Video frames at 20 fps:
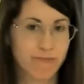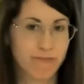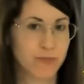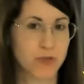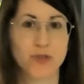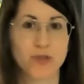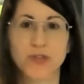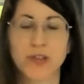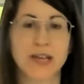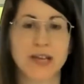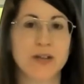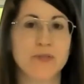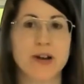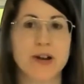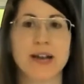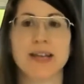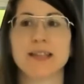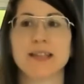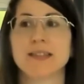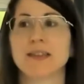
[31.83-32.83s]
totally
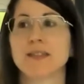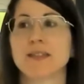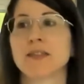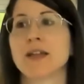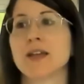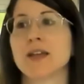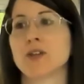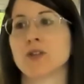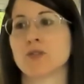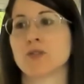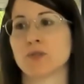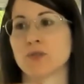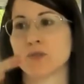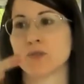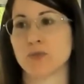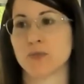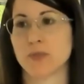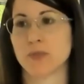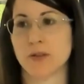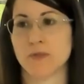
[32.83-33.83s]
related
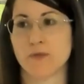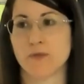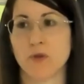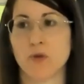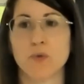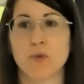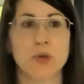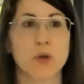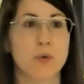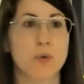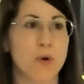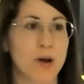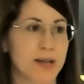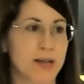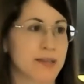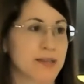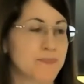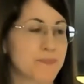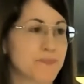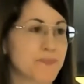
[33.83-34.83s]
to the following
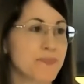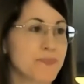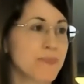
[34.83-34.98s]
ones.